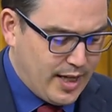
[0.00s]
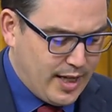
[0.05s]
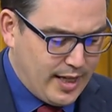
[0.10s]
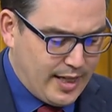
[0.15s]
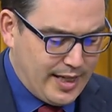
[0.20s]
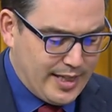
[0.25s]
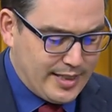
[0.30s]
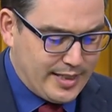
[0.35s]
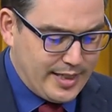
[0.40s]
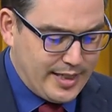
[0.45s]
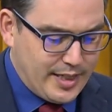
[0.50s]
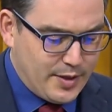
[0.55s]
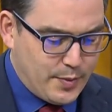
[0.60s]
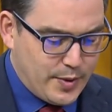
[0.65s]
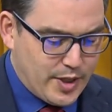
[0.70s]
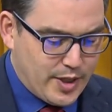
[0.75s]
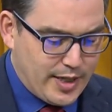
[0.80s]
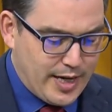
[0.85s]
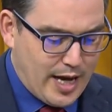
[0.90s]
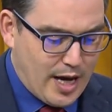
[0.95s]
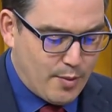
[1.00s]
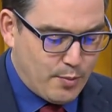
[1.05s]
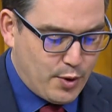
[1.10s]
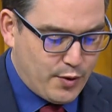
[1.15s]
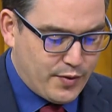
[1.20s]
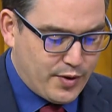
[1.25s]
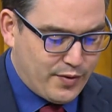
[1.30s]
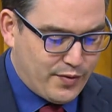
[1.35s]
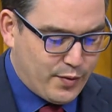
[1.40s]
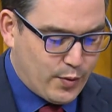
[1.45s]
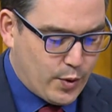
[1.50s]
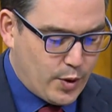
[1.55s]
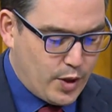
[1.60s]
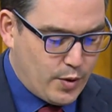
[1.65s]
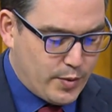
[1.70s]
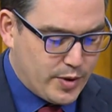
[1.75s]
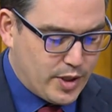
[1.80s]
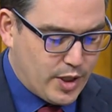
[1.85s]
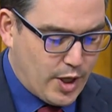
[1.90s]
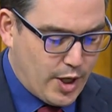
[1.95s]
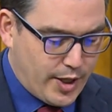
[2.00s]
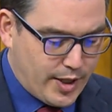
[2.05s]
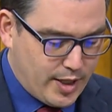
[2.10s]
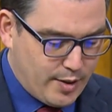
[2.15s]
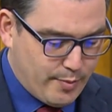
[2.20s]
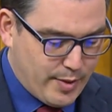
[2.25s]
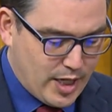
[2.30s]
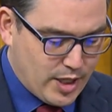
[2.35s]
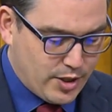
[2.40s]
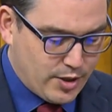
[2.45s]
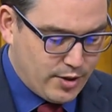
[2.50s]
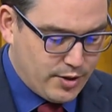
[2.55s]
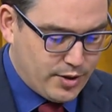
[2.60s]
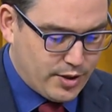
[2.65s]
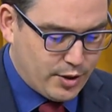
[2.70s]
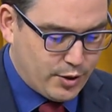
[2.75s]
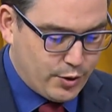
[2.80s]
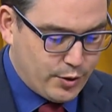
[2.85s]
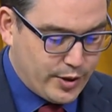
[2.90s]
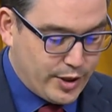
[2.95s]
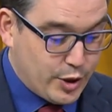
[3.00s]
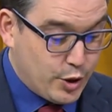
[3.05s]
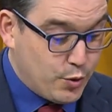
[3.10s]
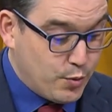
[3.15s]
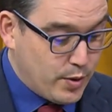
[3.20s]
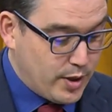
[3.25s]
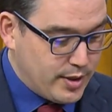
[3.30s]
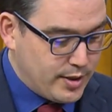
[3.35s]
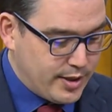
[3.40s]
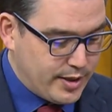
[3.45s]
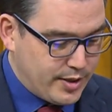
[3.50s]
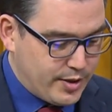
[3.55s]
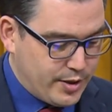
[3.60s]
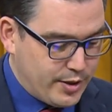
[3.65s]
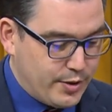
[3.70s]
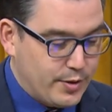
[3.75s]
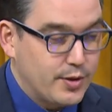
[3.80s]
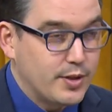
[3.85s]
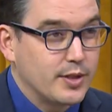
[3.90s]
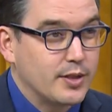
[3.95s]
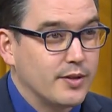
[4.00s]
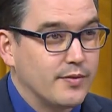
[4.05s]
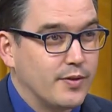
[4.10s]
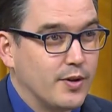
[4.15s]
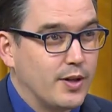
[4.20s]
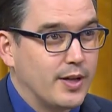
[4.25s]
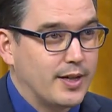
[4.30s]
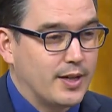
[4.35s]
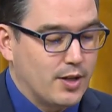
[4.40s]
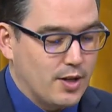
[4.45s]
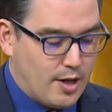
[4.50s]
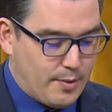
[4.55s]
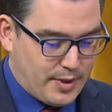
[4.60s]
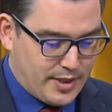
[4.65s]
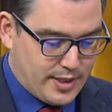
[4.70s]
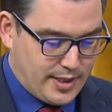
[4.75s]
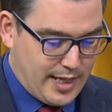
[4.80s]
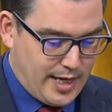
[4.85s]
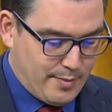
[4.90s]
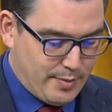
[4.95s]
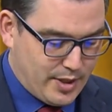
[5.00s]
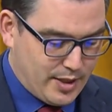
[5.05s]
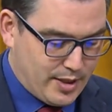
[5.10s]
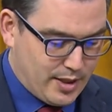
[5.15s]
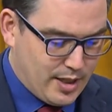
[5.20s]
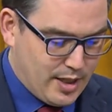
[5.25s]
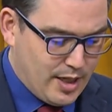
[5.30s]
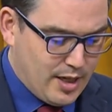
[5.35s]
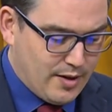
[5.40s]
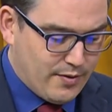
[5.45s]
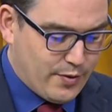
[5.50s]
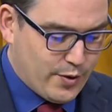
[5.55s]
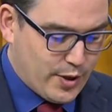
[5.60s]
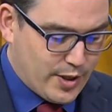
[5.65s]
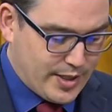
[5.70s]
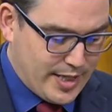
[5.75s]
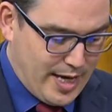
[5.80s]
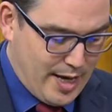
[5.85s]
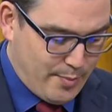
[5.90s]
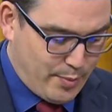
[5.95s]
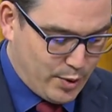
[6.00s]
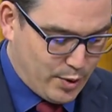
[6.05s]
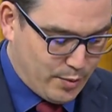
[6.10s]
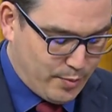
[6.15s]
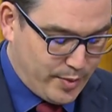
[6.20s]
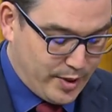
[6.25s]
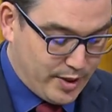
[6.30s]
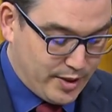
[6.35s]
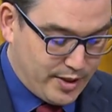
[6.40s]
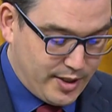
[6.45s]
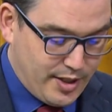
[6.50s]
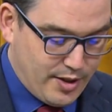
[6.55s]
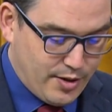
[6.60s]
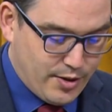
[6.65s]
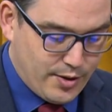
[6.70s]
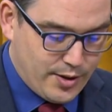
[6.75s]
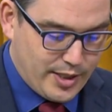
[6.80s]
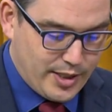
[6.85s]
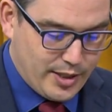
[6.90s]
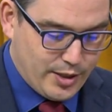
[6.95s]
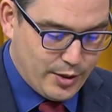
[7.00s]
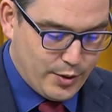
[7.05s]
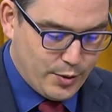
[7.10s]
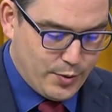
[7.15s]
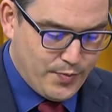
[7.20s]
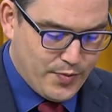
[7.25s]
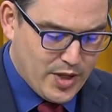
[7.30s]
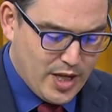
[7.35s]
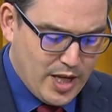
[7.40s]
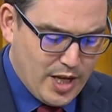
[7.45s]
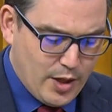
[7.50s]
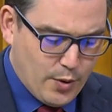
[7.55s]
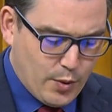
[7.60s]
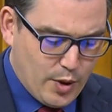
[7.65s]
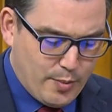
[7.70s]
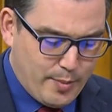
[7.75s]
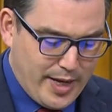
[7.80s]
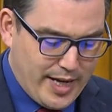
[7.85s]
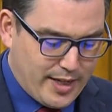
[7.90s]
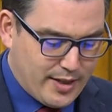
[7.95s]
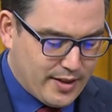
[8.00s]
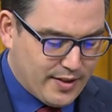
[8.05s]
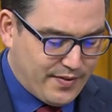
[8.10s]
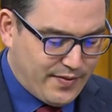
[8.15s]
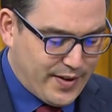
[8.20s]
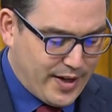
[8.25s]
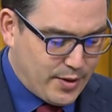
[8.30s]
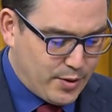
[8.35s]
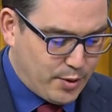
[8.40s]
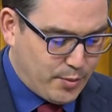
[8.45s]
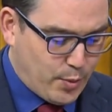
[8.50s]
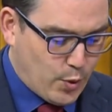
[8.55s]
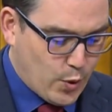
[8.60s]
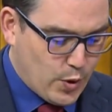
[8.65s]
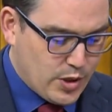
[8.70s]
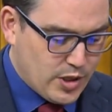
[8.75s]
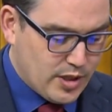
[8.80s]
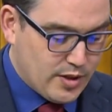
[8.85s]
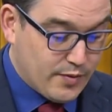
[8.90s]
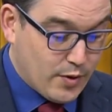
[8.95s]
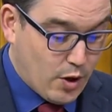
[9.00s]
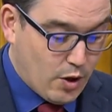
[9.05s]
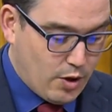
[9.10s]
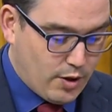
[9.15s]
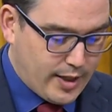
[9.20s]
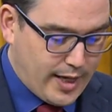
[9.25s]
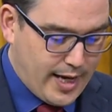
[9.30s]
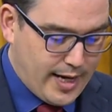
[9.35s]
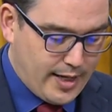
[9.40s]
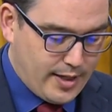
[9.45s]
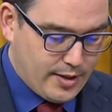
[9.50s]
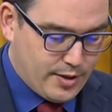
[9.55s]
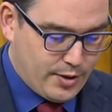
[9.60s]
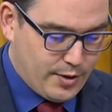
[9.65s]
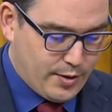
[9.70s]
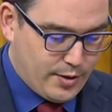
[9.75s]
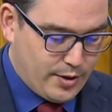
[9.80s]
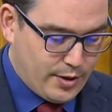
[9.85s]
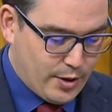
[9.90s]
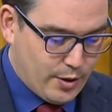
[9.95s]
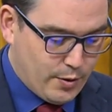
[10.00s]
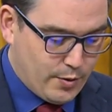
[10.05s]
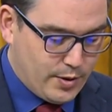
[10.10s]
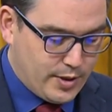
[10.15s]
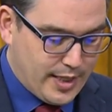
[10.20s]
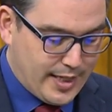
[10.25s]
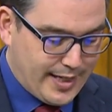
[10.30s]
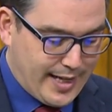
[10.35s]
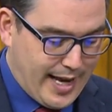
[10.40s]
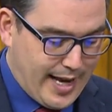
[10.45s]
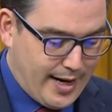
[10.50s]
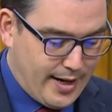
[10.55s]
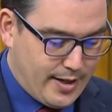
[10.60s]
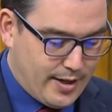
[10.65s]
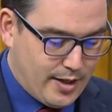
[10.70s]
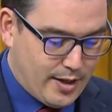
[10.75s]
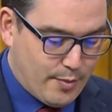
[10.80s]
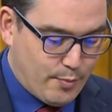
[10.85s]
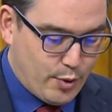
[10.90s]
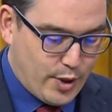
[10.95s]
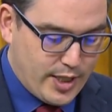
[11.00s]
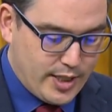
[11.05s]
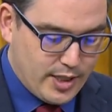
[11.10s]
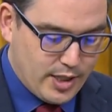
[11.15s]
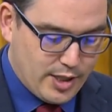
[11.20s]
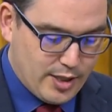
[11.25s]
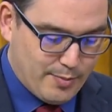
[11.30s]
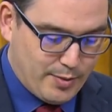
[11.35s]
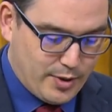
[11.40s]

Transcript: Indeed, we are now moving forward with targeted measures, including new ones introduced in the fall economic statement. For example, Bill C-32 would make the federal portion of all Canada student loans and Canada apprenticeship